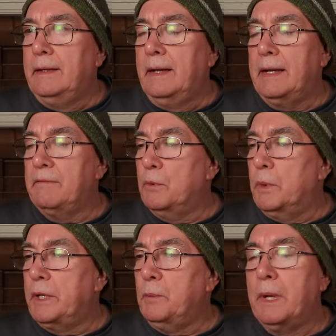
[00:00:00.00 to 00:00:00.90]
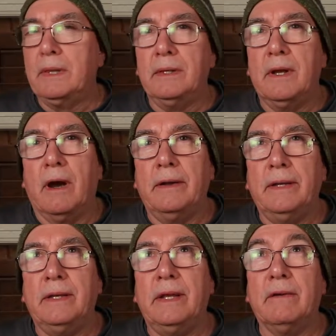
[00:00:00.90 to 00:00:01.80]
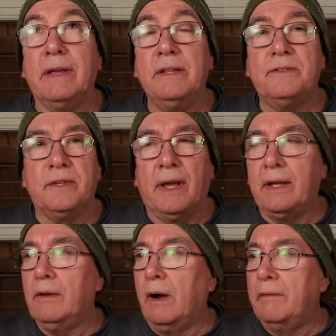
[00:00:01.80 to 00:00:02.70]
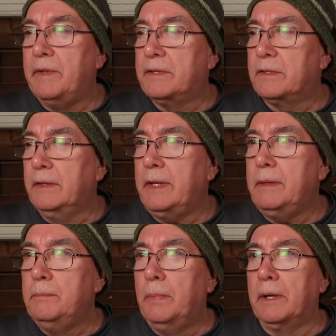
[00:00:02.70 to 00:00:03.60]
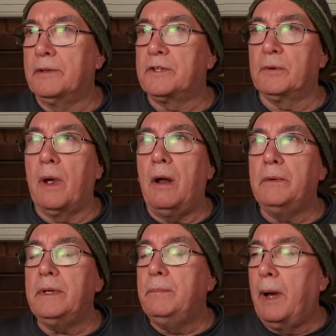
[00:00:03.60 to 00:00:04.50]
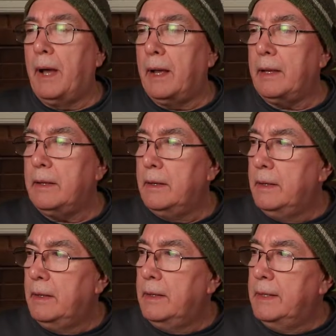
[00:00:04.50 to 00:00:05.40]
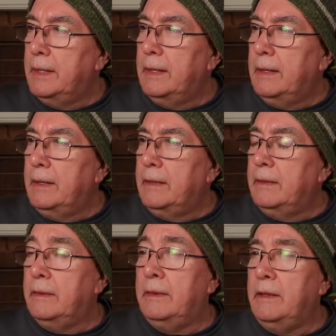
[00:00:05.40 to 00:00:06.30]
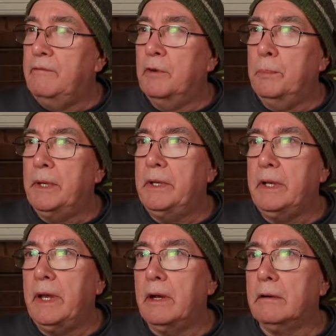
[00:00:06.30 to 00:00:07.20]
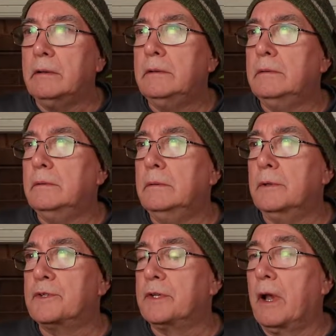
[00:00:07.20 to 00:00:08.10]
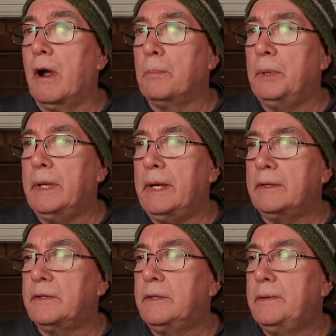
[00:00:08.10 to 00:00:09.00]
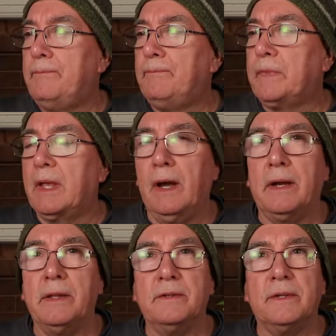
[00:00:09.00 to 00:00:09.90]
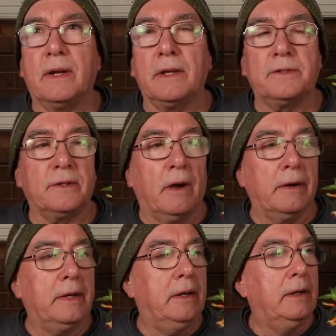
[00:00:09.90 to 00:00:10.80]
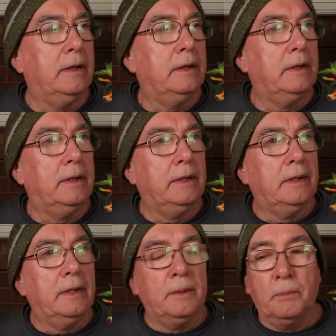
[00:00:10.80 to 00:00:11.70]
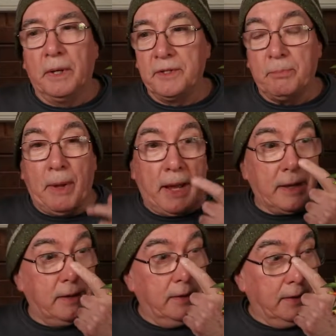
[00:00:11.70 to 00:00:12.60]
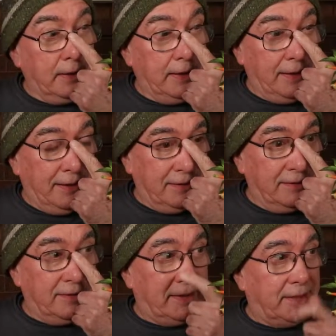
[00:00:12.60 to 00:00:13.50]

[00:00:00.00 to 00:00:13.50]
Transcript: Hi everyone, New England Gardening here, inside obviously, but surrounded by the Vermillionaire or cigar plant cuttings that I started months back, and